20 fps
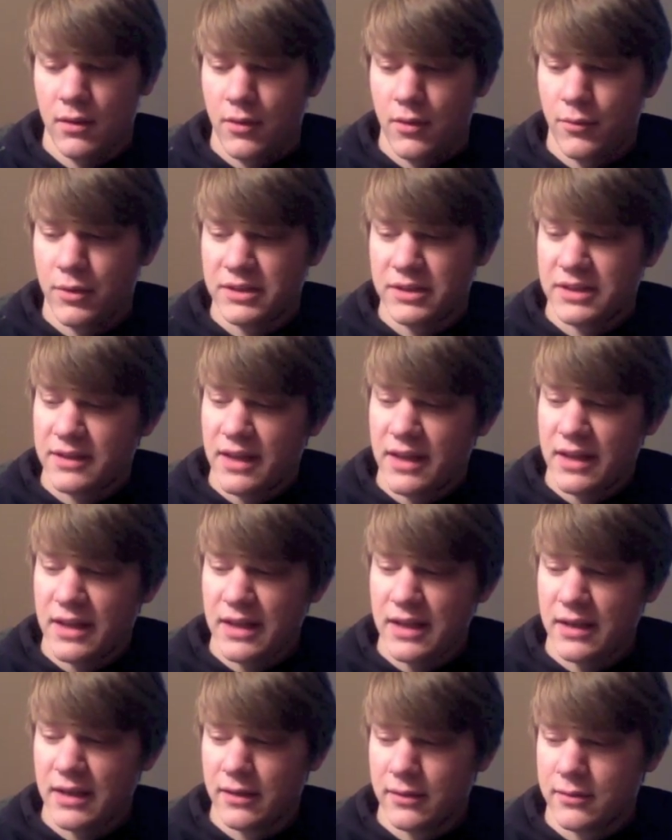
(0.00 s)
What did they
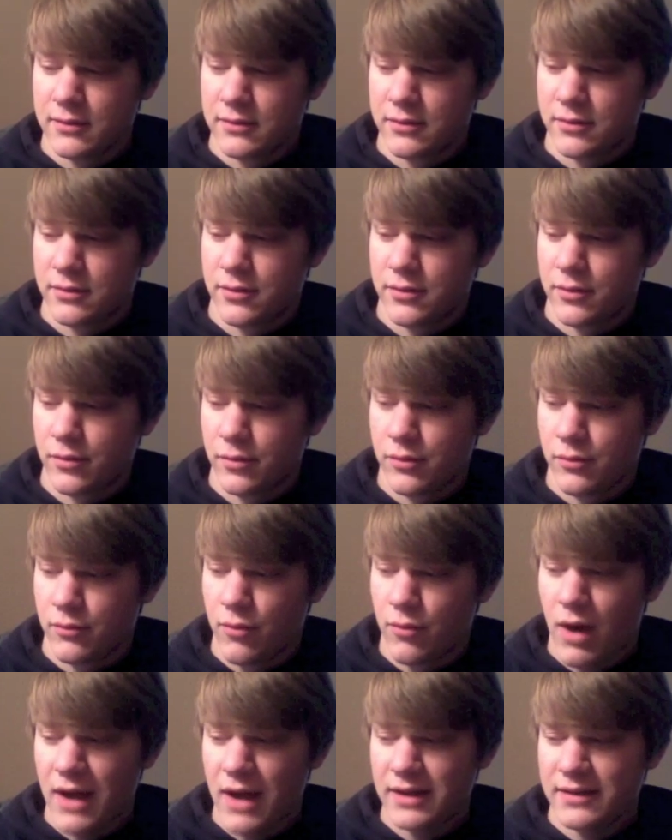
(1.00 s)
eat?
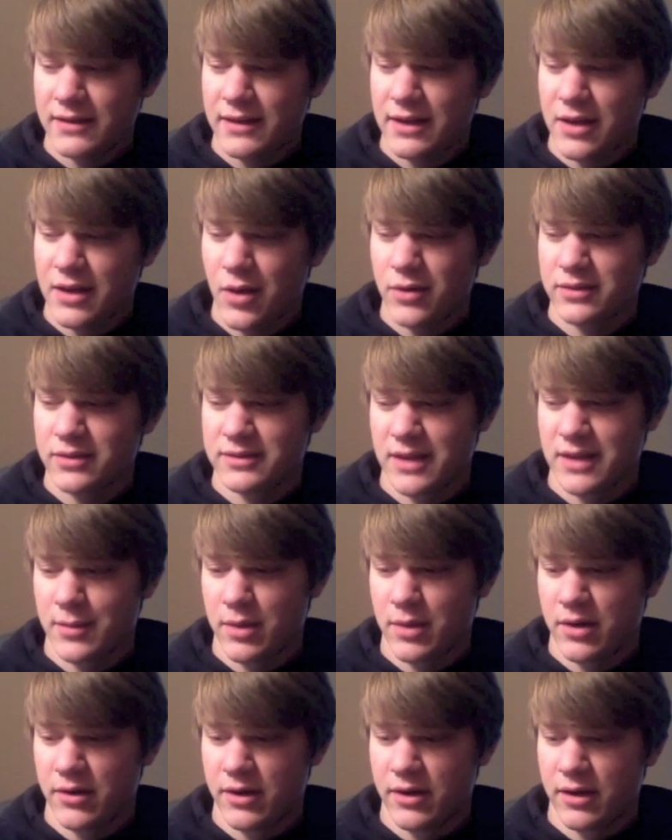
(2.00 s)
Why did they go to
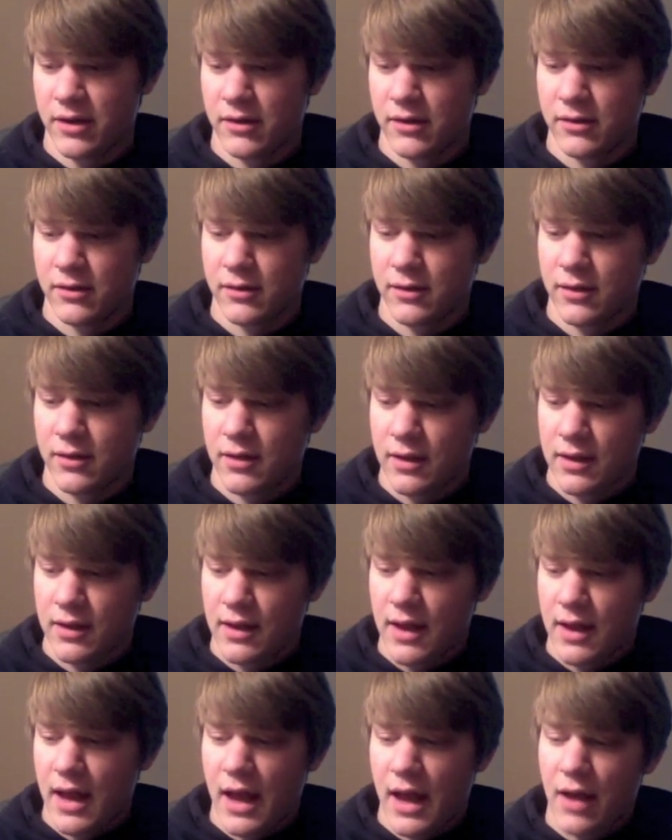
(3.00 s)
Siberia?
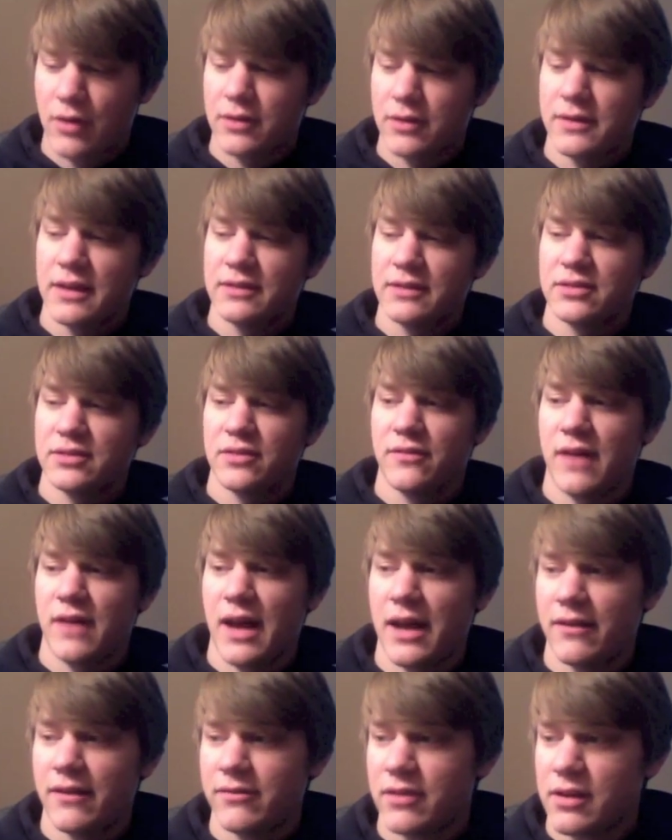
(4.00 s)
How could they
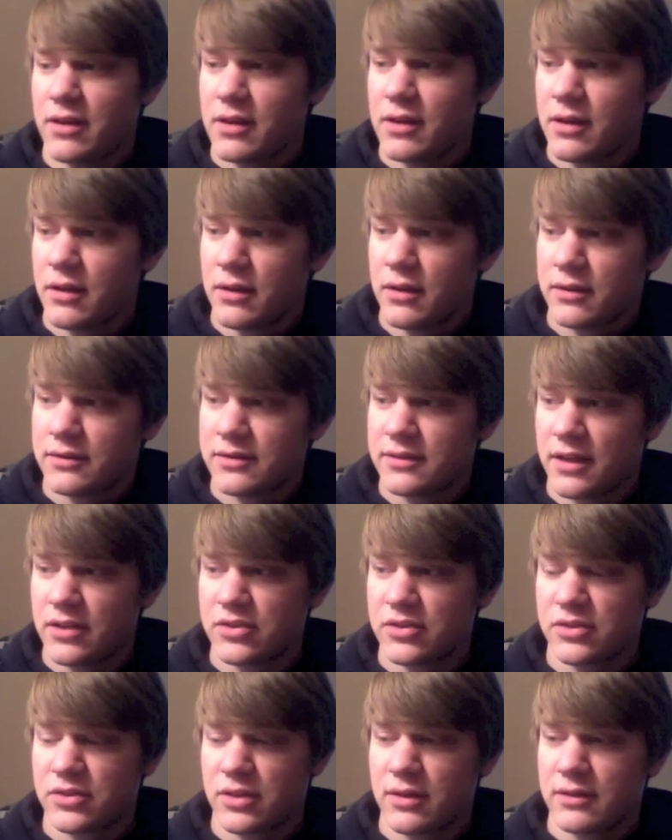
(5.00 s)
survive
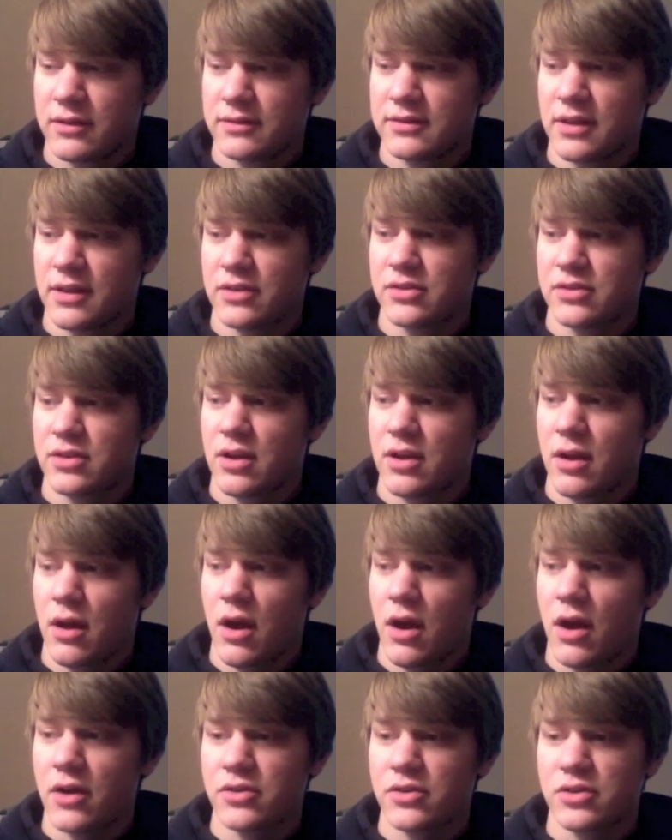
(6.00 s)
such
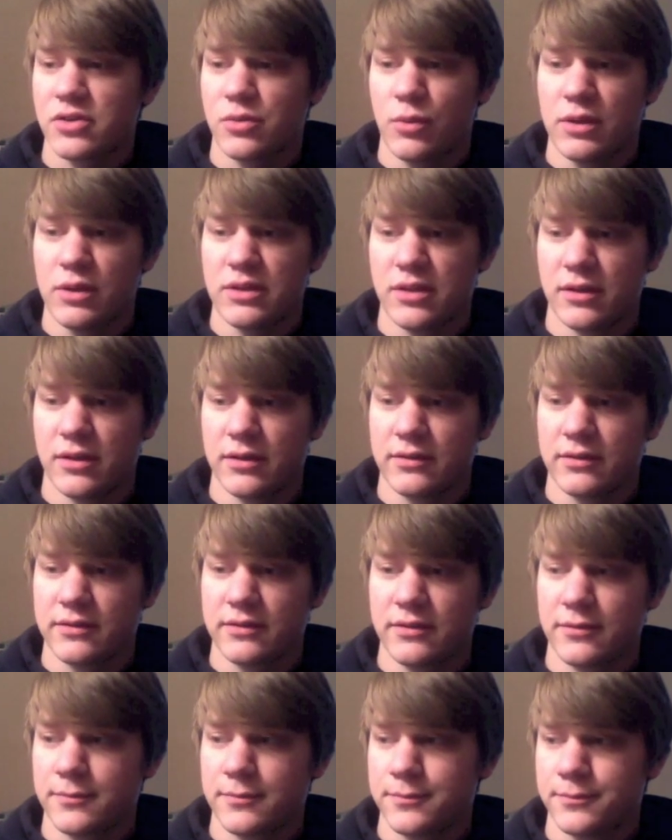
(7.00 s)
harsh winters?
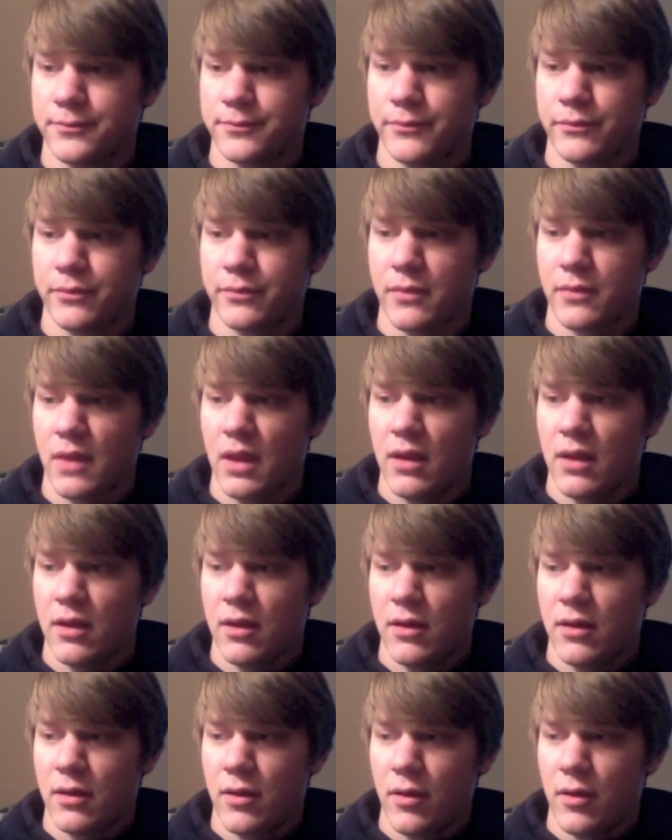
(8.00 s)

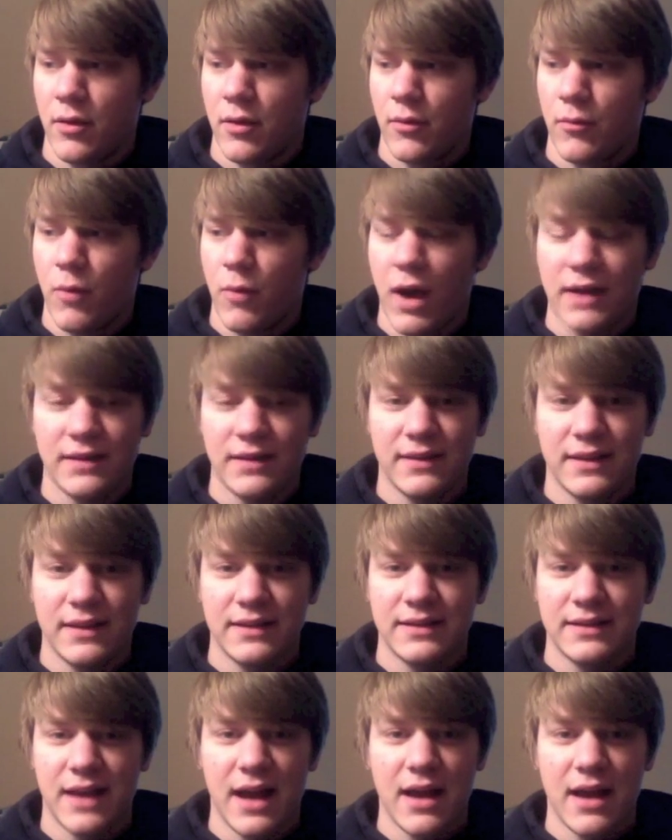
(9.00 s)
Why did they
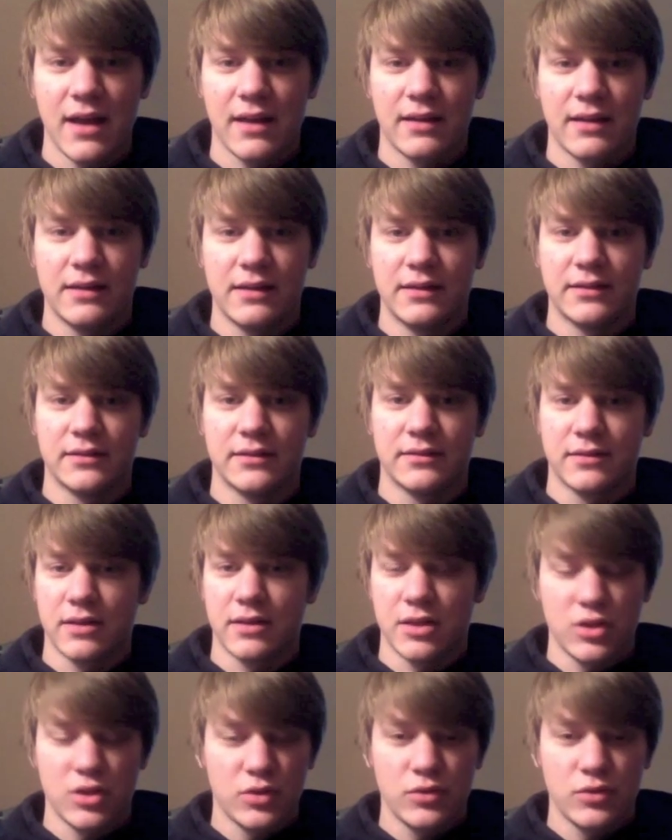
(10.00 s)
die in
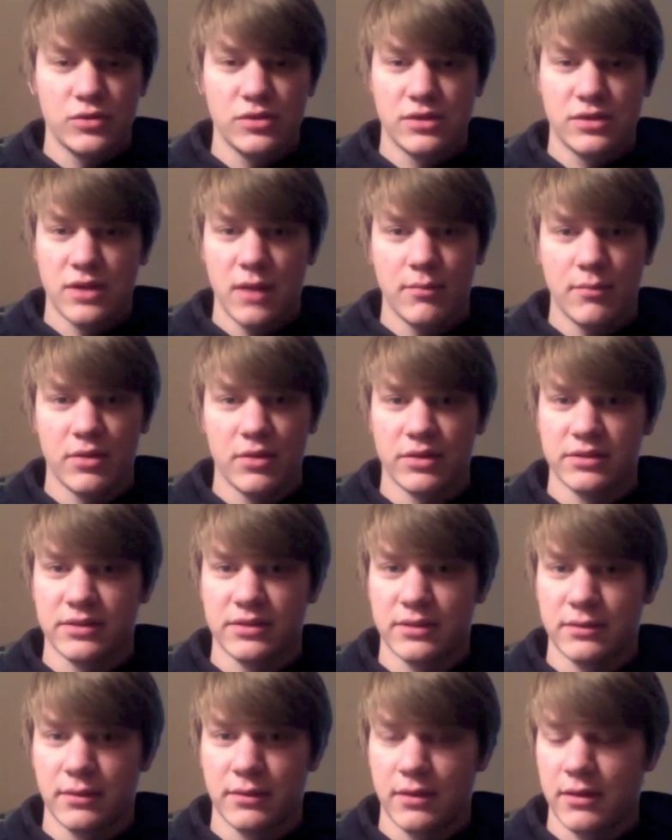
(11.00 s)
huge numbers
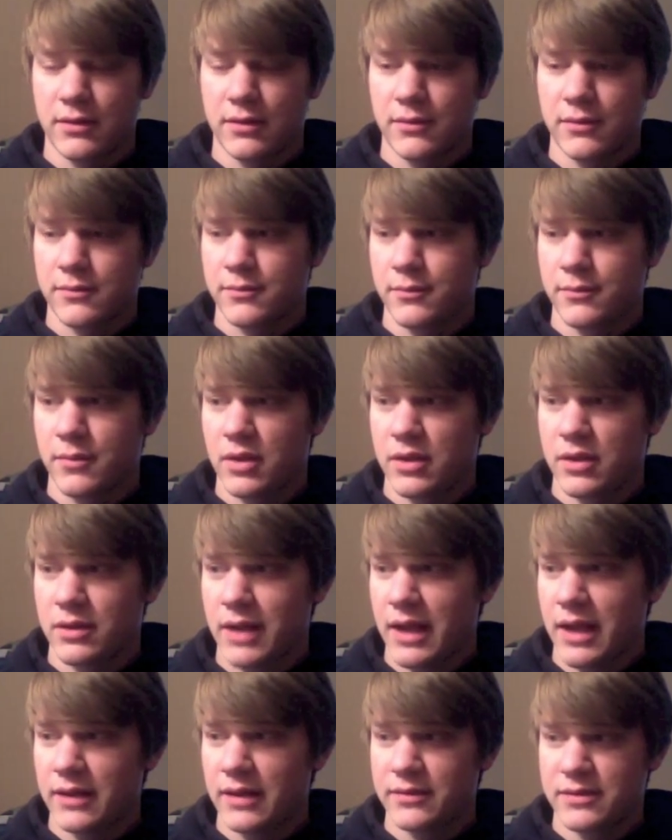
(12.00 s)
and
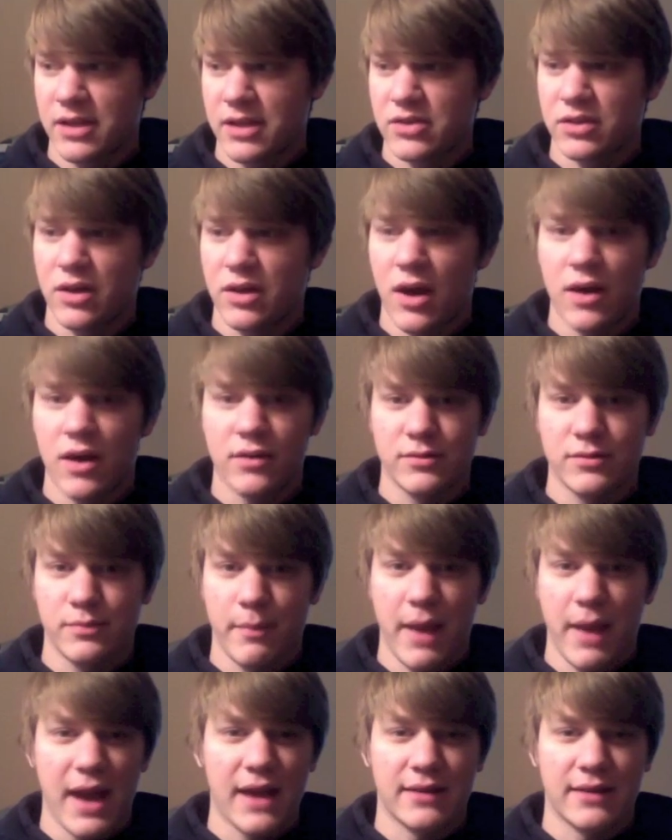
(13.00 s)
in such a large
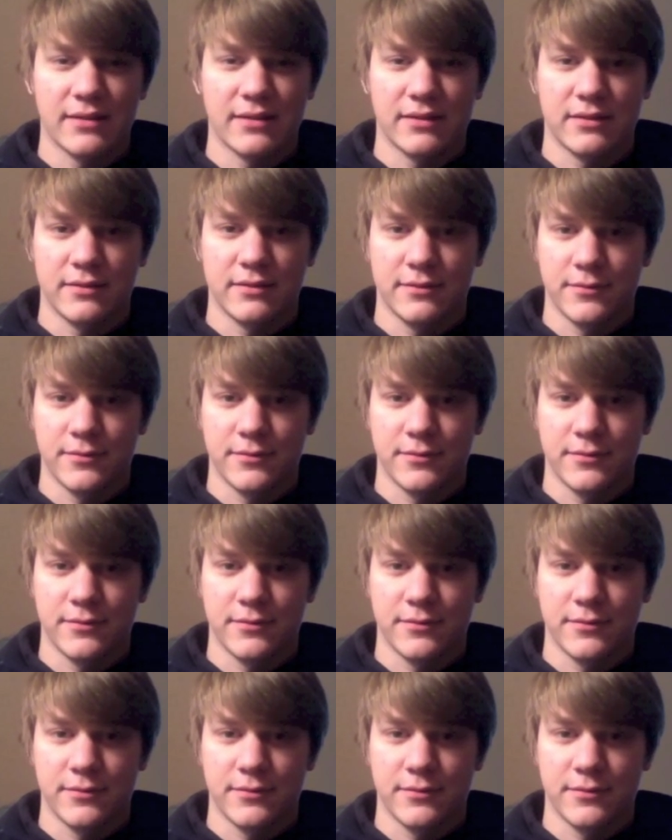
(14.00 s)
mass?